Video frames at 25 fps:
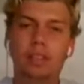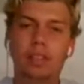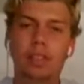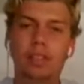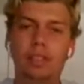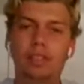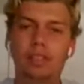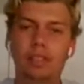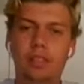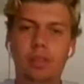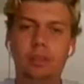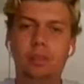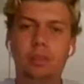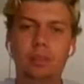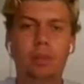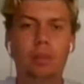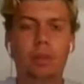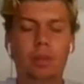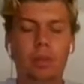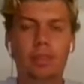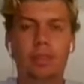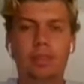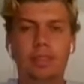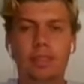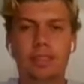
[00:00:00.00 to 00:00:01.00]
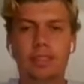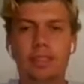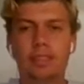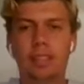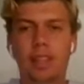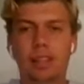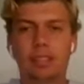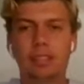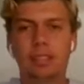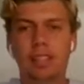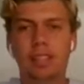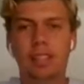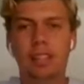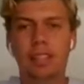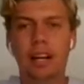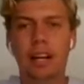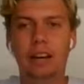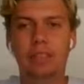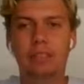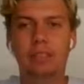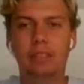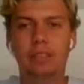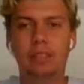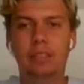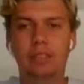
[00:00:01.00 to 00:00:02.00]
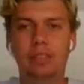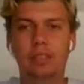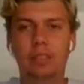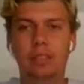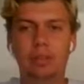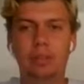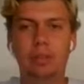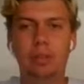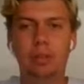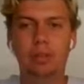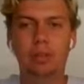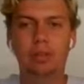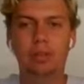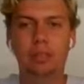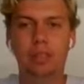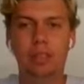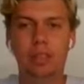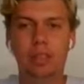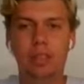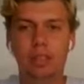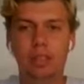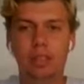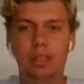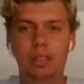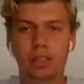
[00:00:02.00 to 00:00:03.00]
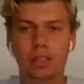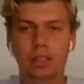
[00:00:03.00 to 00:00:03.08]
there's no point in saving it afterwards and posting it,